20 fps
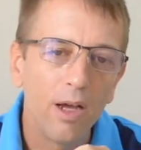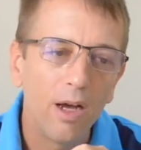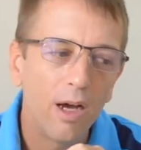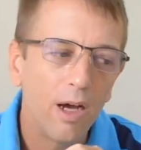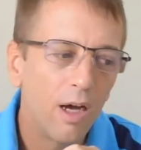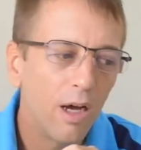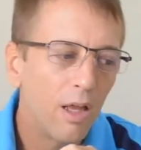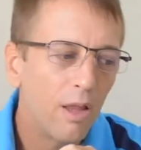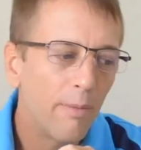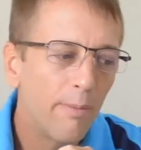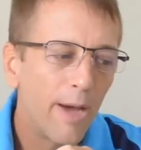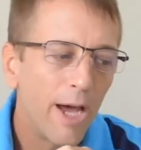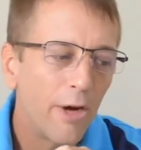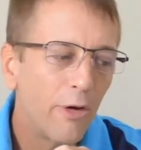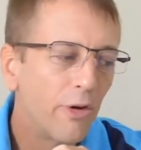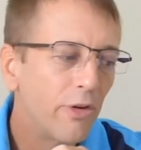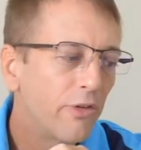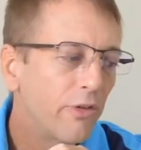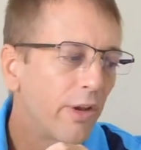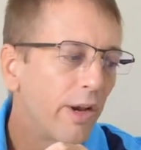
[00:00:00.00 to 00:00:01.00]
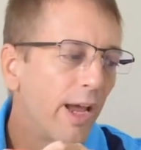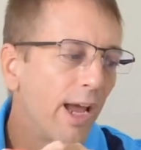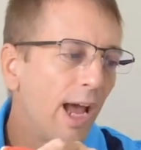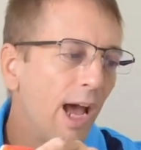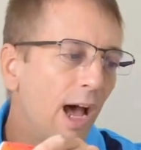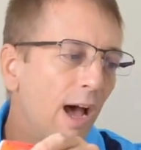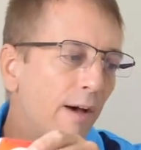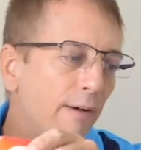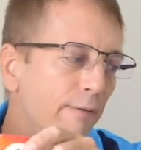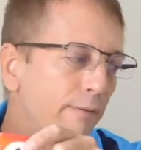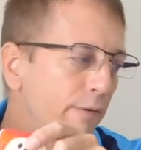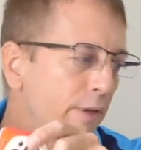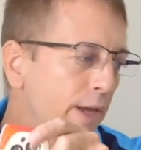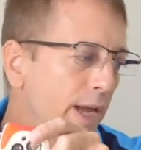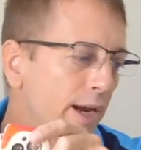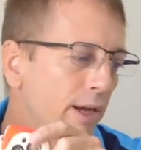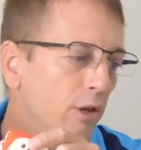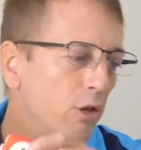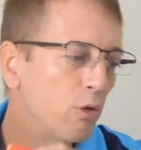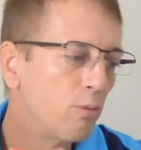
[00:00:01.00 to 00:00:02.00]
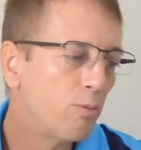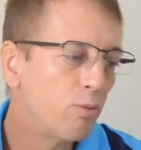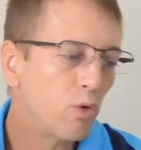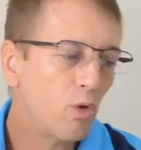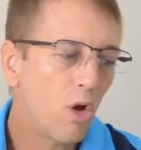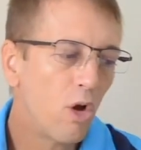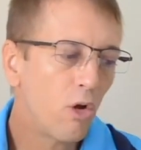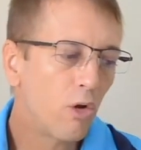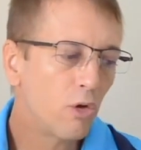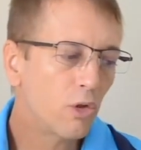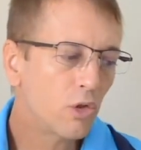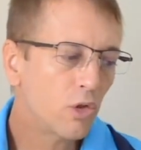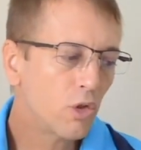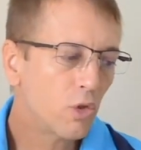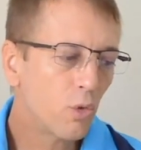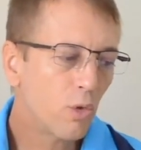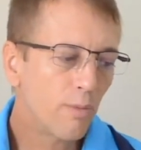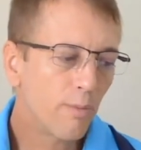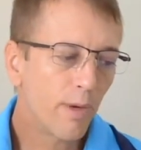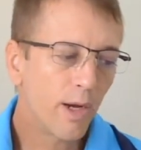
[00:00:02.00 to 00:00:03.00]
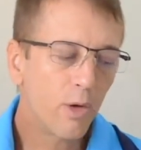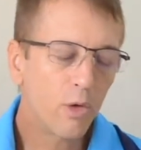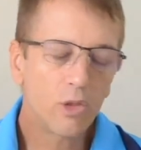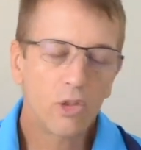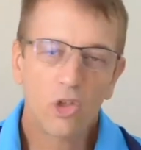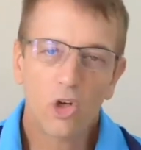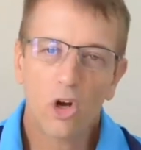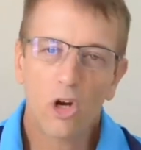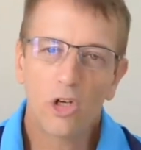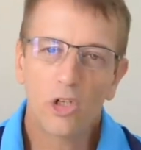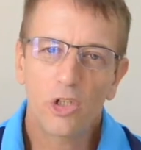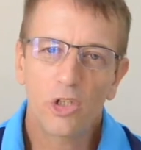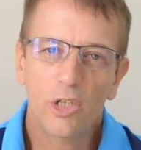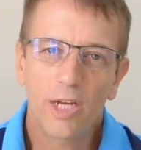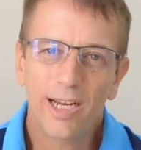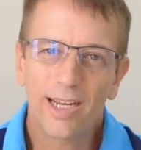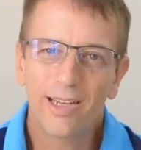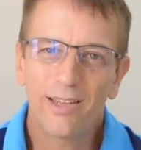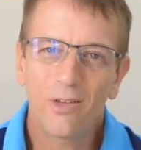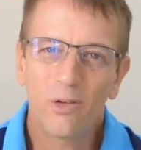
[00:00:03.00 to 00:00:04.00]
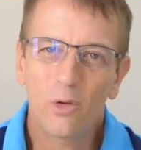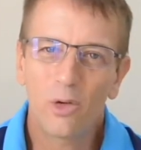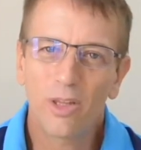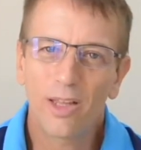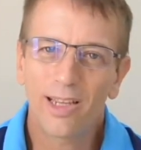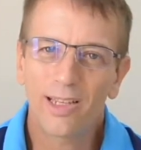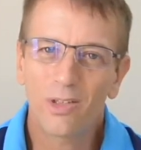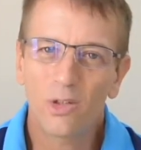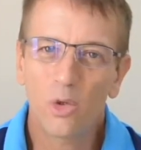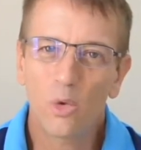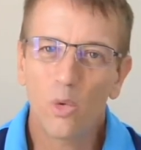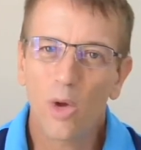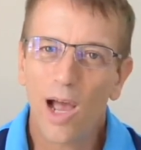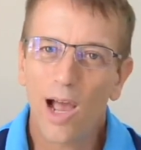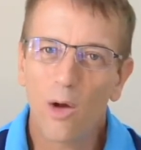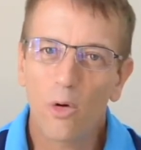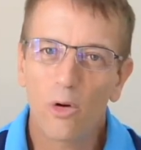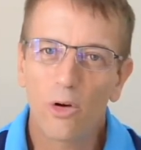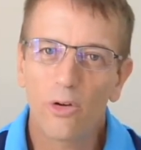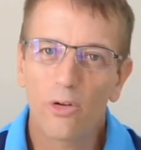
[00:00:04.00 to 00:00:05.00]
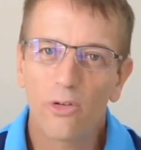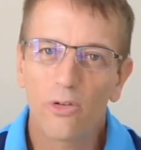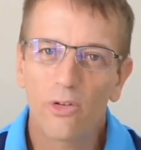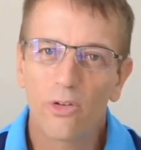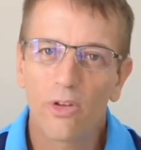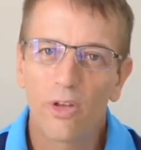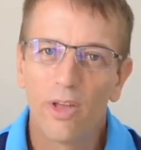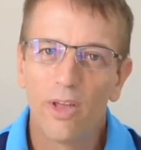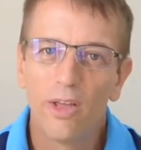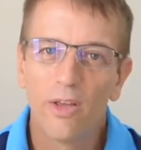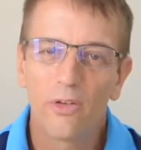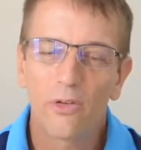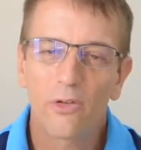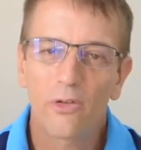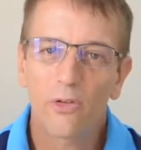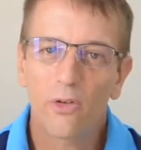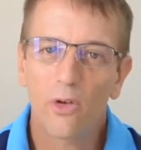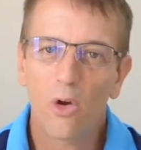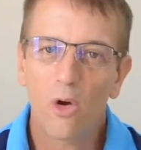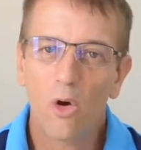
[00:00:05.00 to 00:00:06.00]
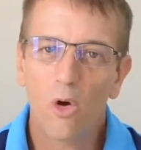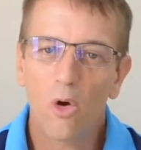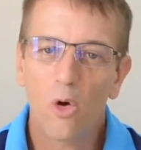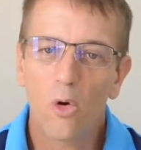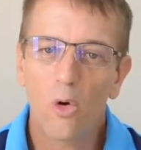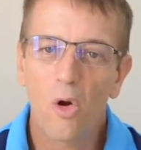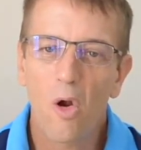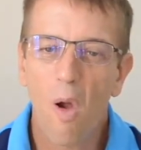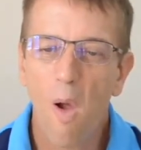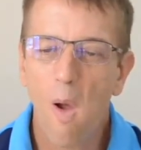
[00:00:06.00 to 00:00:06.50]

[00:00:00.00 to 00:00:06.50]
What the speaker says: The batteries that I have, the Eneloop Pros with my charger, I can do in like 2 hours. So,